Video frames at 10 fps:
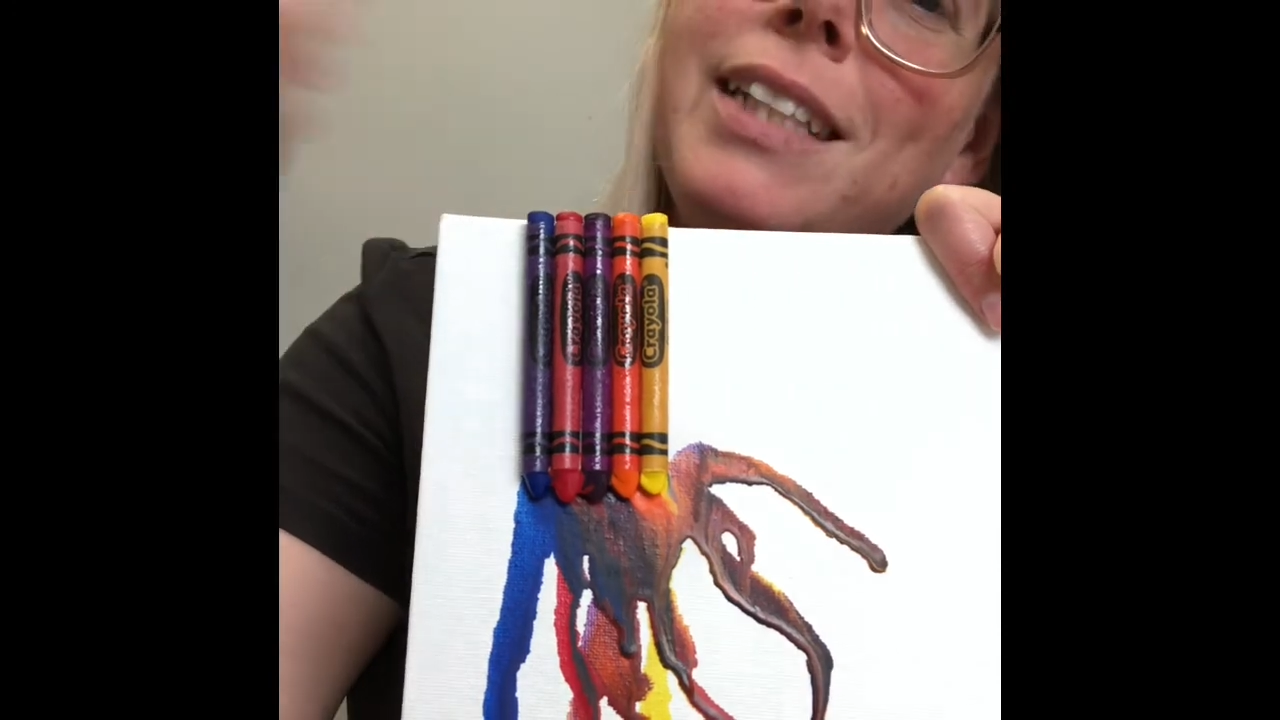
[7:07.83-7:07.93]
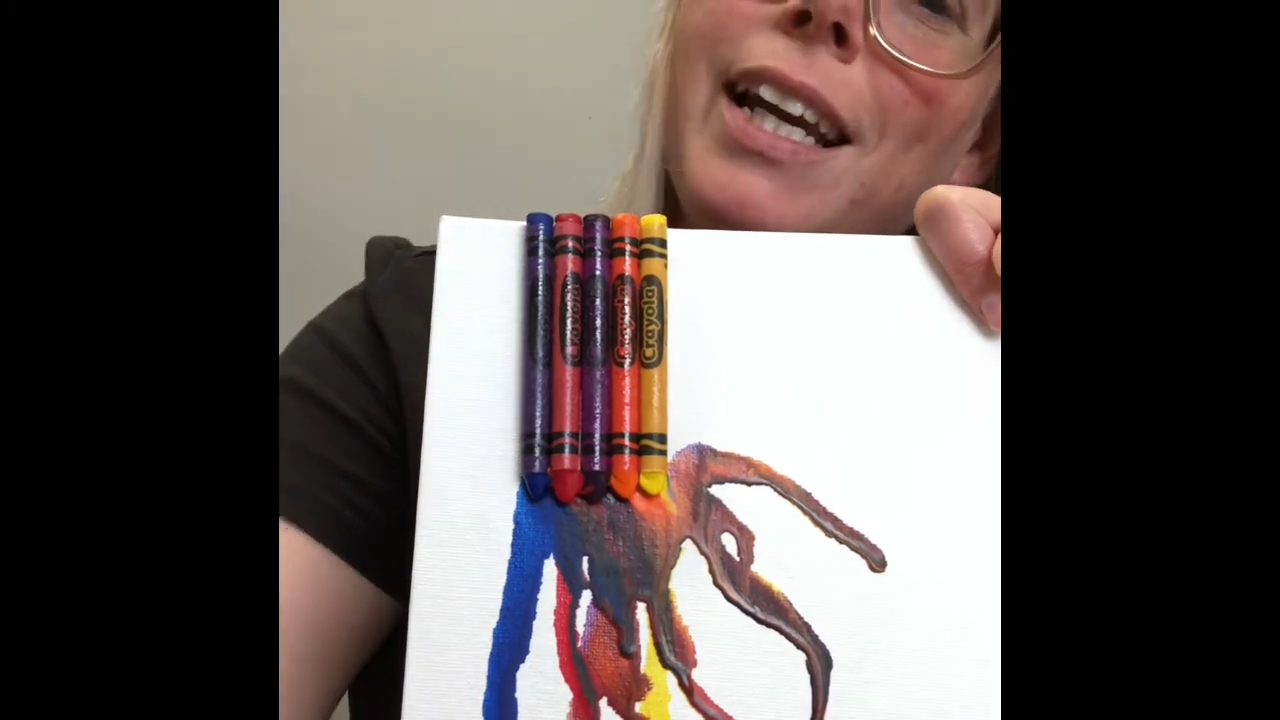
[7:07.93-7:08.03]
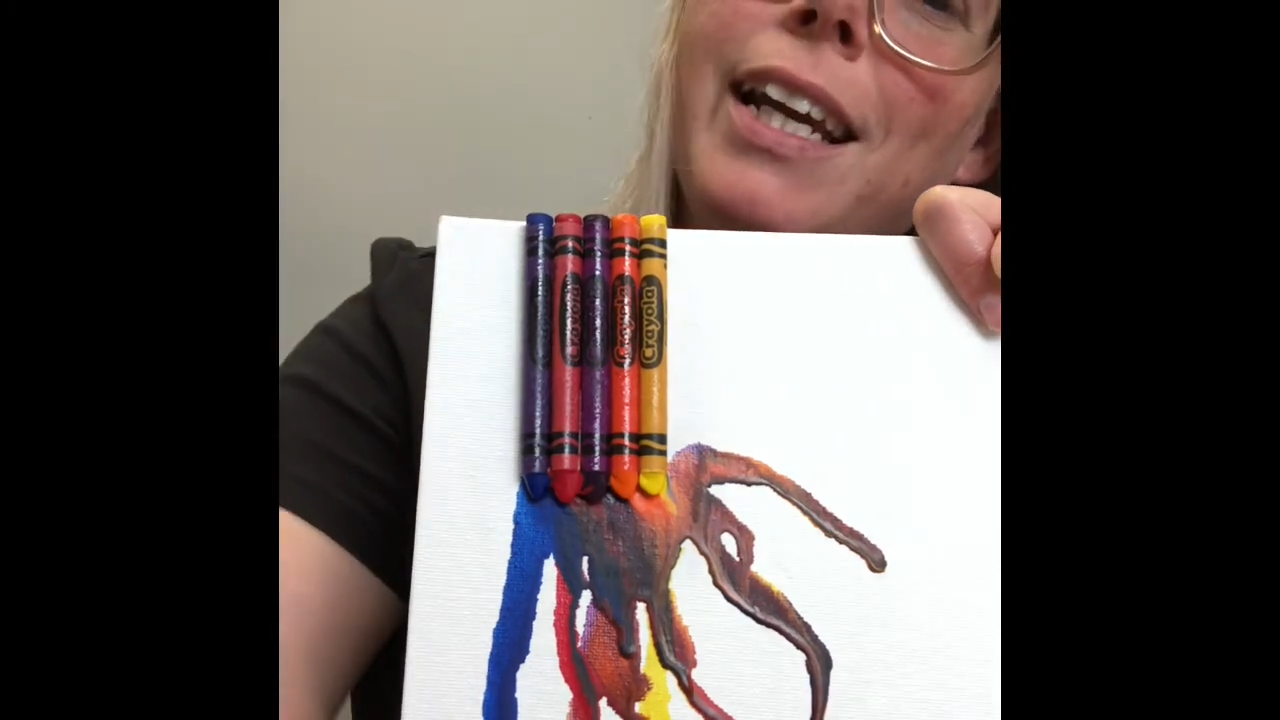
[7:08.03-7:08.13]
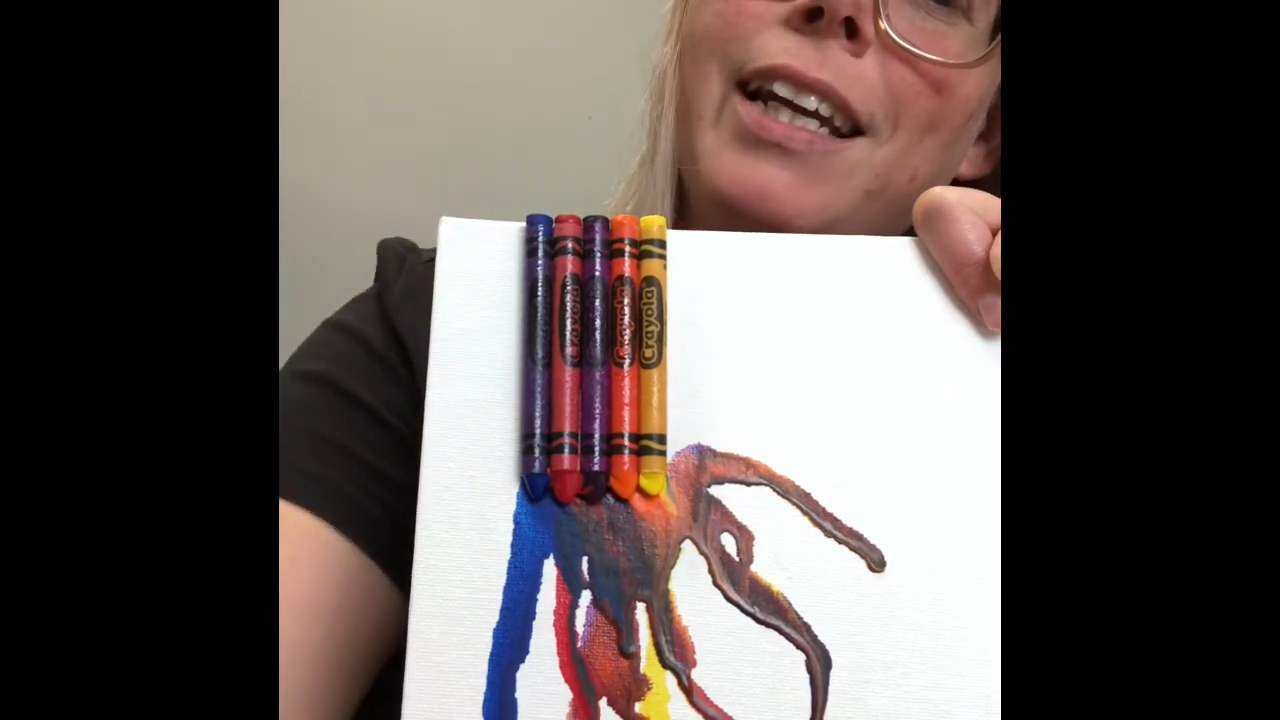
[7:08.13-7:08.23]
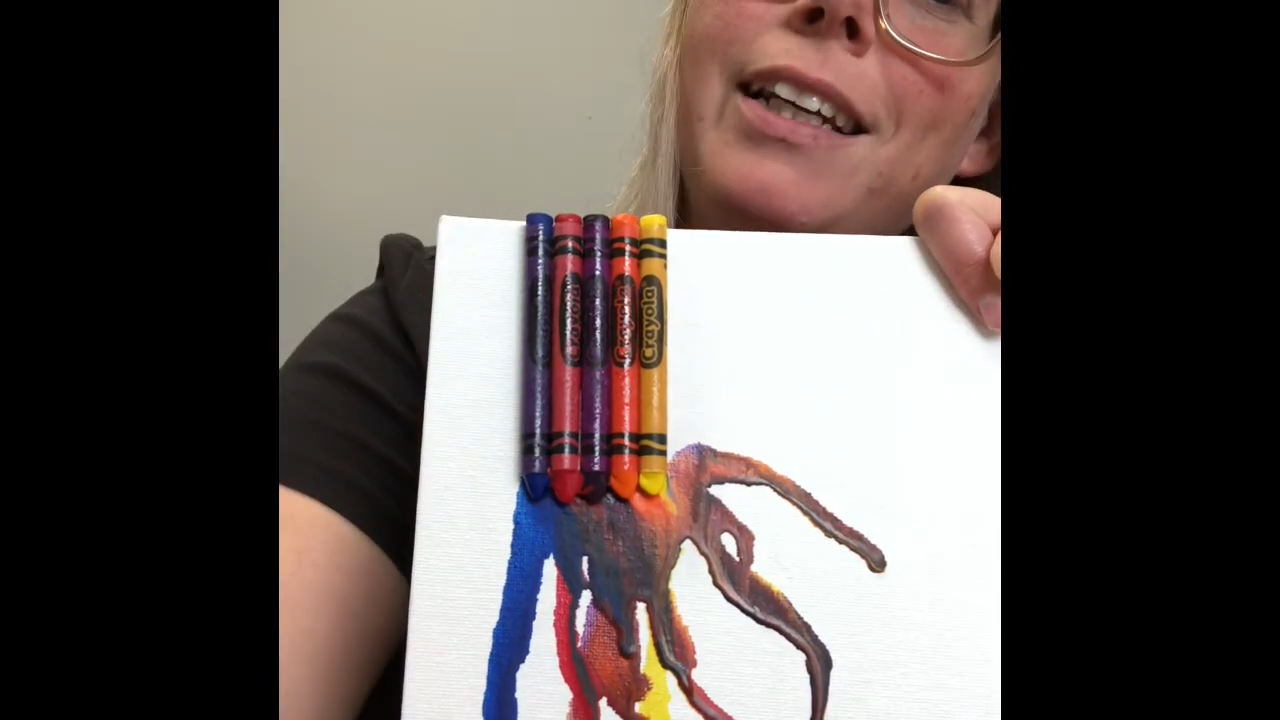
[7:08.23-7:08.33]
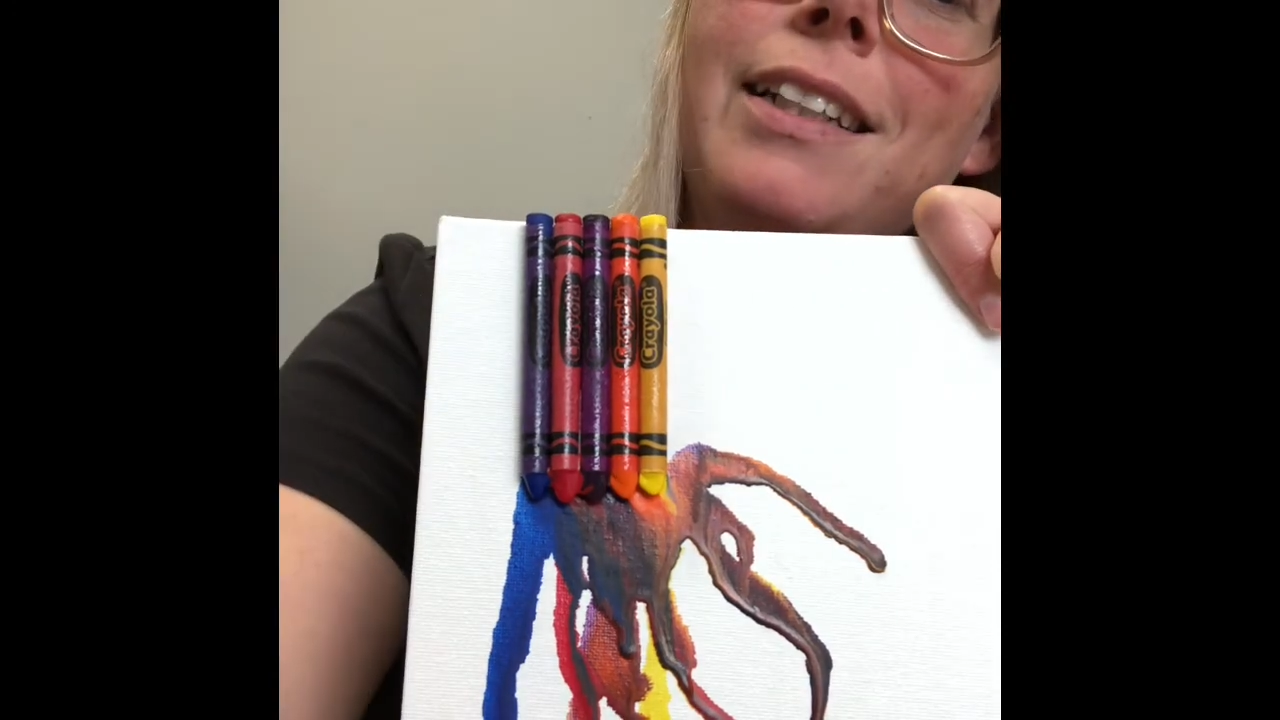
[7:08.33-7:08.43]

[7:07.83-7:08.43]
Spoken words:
day.